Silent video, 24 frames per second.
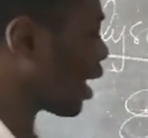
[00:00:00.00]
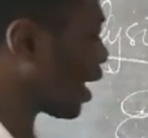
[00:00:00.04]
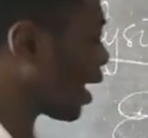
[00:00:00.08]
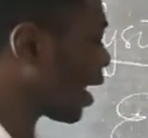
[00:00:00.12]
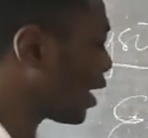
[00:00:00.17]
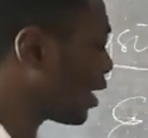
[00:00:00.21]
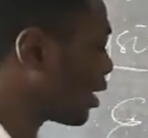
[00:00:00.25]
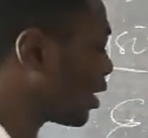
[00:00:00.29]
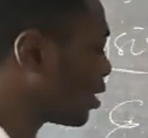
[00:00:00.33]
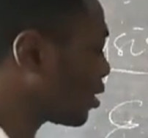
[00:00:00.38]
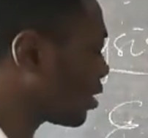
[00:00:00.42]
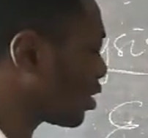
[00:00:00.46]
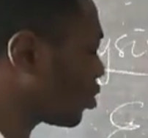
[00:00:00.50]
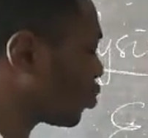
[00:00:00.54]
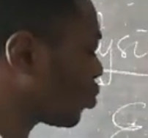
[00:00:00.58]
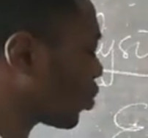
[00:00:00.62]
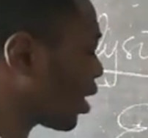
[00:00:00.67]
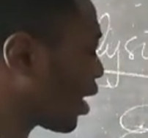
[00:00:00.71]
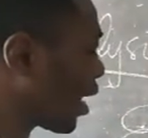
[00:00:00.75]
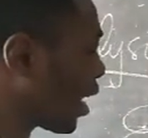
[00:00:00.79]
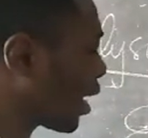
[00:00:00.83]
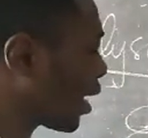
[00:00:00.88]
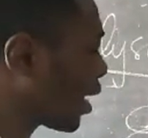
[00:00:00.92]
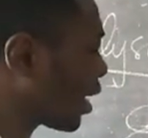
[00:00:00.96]
I is a straight
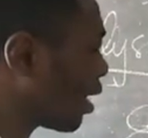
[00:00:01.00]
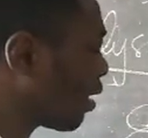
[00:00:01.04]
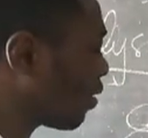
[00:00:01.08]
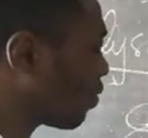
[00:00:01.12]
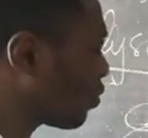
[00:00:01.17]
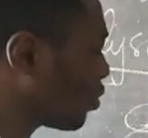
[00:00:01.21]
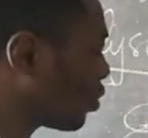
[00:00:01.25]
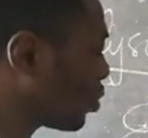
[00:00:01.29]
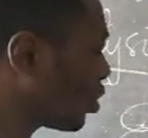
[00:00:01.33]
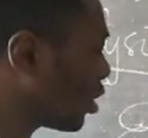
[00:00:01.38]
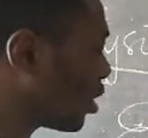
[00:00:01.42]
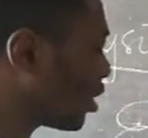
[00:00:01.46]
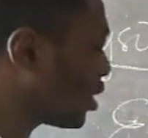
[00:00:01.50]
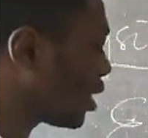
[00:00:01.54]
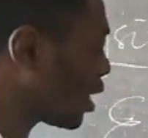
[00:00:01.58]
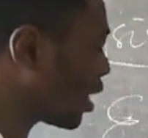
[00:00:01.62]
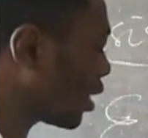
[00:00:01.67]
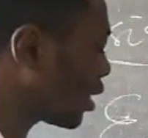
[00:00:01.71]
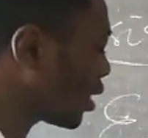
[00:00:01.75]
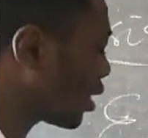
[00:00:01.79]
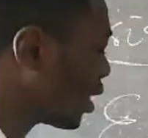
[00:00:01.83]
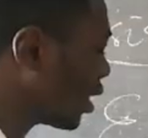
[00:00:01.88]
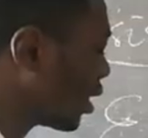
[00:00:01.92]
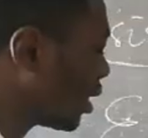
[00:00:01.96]
line graph with
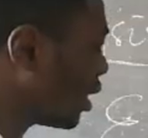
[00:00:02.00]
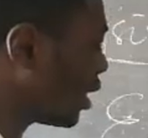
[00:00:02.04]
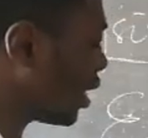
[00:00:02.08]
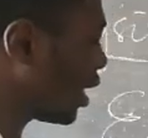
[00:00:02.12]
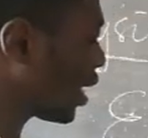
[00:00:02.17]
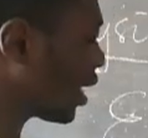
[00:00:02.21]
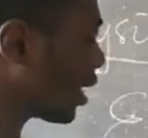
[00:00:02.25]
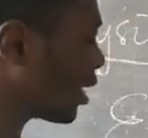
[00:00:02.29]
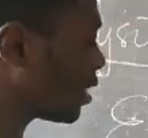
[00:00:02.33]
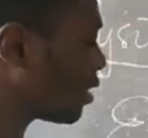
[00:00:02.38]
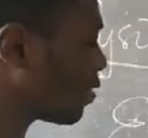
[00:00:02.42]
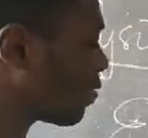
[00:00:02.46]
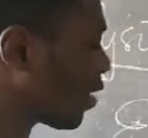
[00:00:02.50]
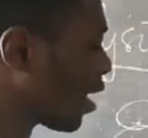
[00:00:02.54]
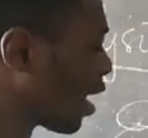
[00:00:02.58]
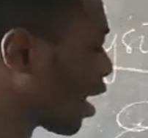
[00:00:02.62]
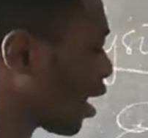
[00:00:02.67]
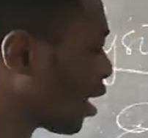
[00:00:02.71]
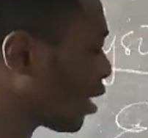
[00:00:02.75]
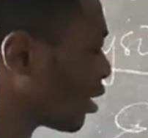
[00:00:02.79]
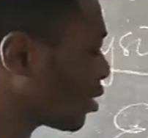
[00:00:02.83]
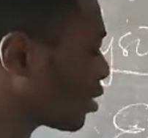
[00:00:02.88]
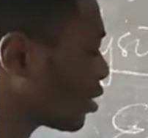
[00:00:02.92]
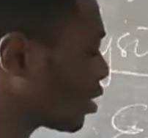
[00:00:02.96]
gradient negative
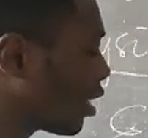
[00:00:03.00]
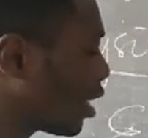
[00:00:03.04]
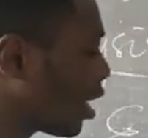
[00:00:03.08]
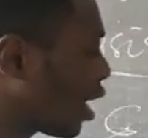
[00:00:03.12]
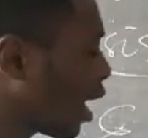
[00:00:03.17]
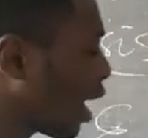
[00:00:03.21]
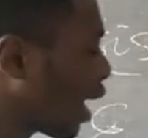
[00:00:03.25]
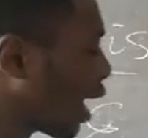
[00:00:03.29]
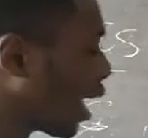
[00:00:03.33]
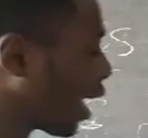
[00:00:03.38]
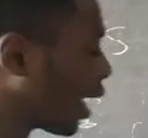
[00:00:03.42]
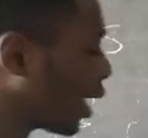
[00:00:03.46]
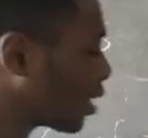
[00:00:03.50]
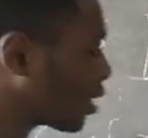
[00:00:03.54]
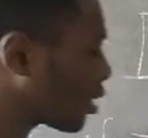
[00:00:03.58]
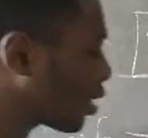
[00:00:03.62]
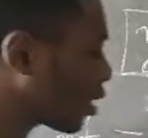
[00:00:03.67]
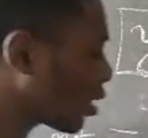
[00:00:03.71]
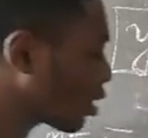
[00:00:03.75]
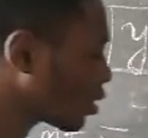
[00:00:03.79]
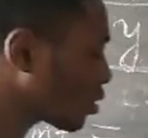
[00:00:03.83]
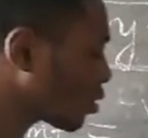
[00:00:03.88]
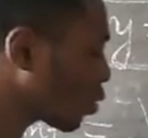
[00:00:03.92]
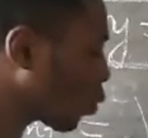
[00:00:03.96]
r and
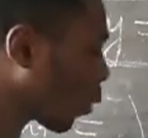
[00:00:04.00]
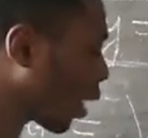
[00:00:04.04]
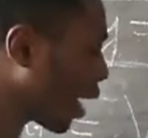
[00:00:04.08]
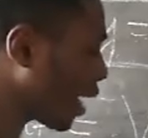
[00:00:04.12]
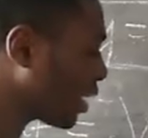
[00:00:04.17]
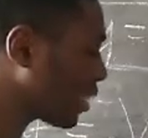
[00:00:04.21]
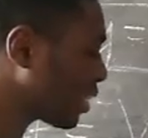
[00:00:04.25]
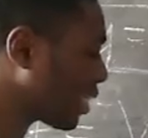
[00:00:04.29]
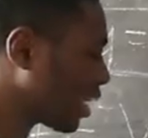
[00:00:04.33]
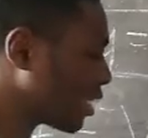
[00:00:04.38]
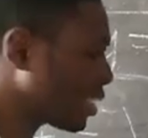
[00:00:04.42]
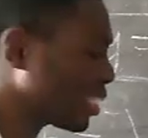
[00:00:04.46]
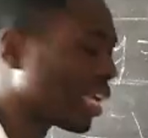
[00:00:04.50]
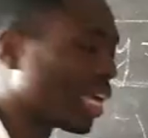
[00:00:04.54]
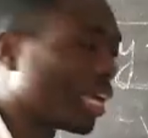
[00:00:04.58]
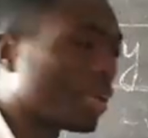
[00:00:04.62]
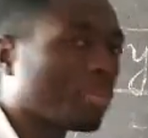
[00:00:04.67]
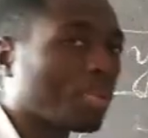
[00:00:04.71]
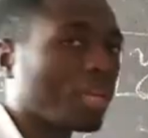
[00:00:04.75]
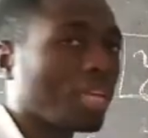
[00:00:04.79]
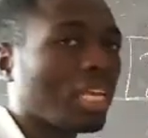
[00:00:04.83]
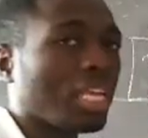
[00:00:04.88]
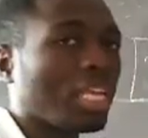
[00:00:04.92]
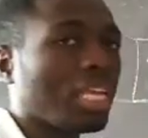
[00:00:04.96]
y-intercept
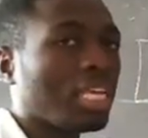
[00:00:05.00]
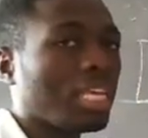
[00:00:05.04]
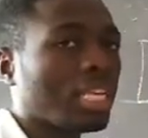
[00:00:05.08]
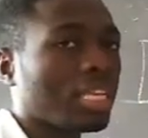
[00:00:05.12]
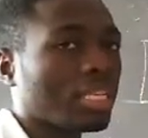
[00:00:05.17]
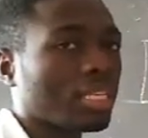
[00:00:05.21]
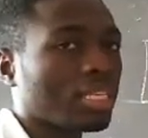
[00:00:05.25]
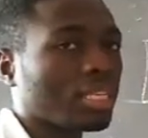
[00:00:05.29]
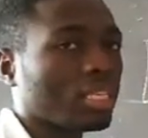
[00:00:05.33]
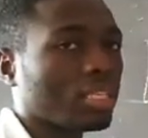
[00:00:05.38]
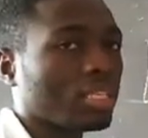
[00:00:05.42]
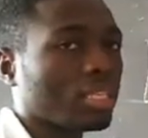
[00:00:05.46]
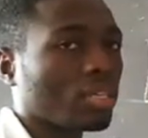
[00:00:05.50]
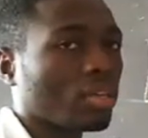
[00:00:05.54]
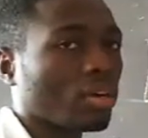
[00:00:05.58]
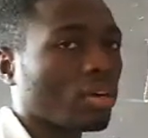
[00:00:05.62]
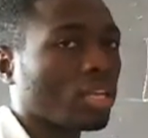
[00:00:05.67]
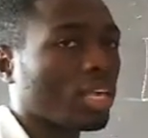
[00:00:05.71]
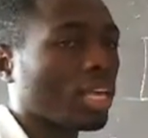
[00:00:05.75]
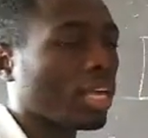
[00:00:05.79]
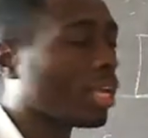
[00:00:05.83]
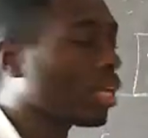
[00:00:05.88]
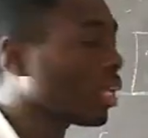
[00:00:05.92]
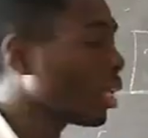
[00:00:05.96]
E.
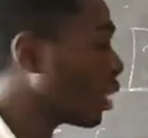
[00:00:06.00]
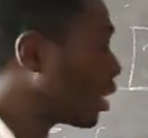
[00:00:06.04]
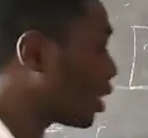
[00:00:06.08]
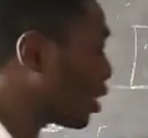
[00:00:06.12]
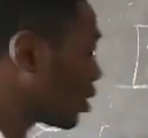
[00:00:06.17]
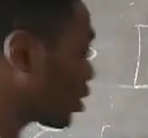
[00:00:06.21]
Okay?